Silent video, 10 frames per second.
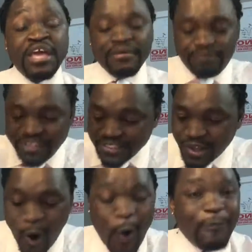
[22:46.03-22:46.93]
This
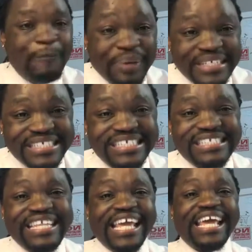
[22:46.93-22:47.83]
whole business
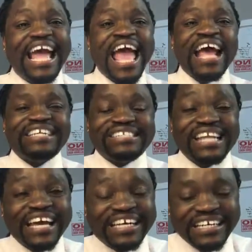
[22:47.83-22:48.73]
thing is
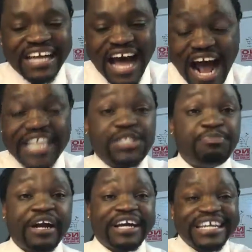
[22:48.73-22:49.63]
like an iceberg.